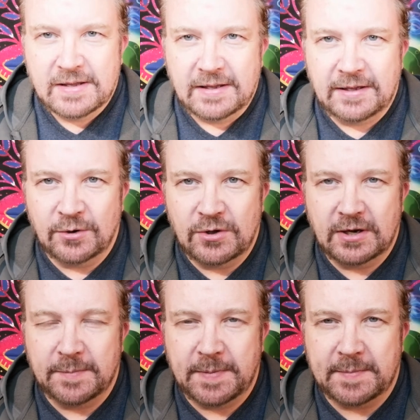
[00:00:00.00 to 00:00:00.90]
you know, you
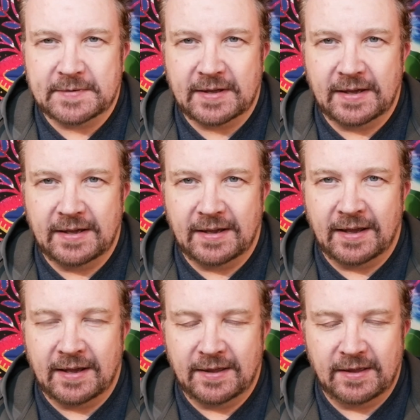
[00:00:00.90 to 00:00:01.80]
hear people say
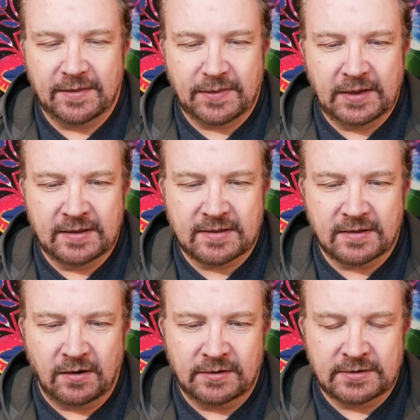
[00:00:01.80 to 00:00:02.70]
things
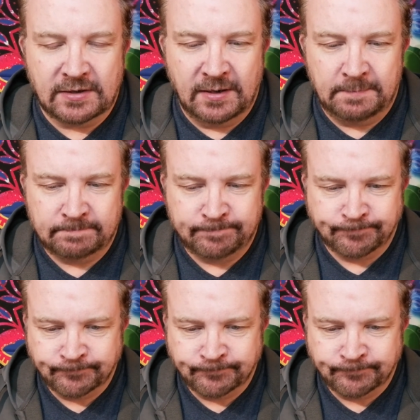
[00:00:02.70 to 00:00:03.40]
all the time